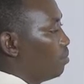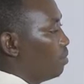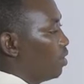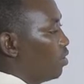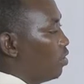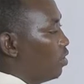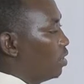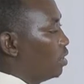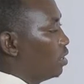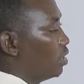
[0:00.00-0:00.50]

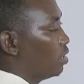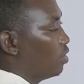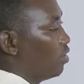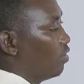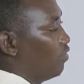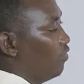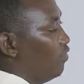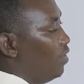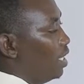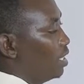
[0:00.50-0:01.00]
because
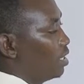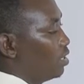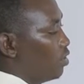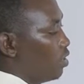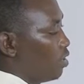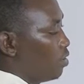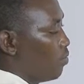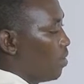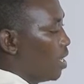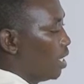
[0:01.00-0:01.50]
of this
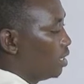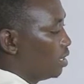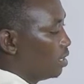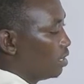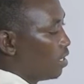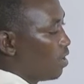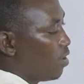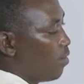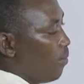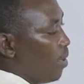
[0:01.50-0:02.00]

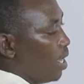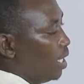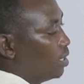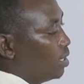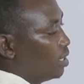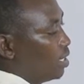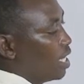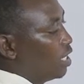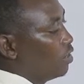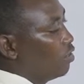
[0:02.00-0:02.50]
northwest,
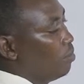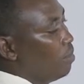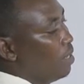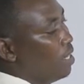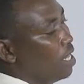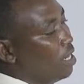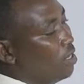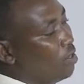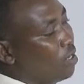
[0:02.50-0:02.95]
that will be the